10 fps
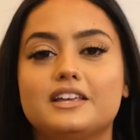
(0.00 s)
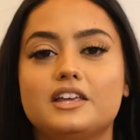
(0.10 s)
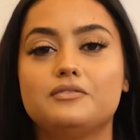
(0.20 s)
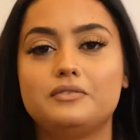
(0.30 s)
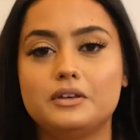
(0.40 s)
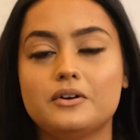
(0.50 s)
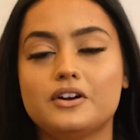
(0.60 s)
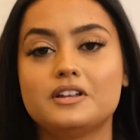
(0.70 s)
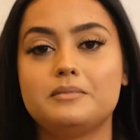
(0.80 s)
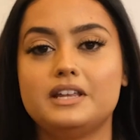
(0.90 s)
If you are
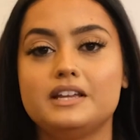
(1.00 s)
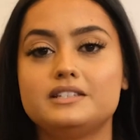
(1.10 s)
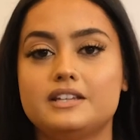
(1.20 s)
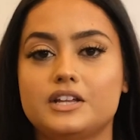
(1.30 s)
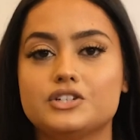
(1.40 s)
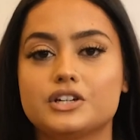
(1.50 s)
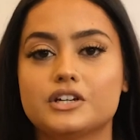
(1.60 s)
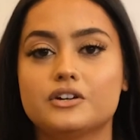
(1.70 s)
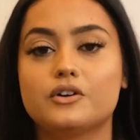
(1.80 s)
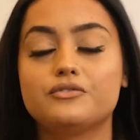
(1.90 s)
in immediate
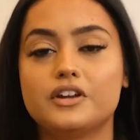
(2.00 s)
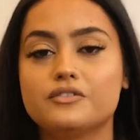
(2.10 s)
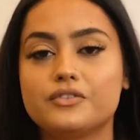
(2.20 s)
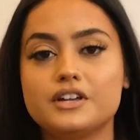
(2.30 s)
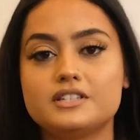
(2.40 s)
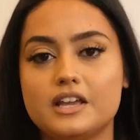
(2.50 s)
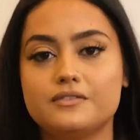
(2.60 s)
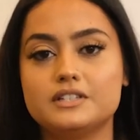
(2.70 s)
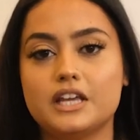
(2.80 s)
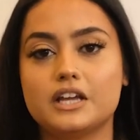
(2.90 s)
danger or fear for your
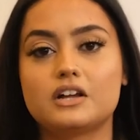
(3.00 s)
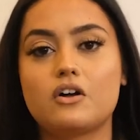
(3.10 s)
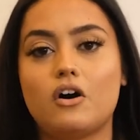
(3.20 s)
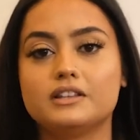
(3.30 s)
safety, call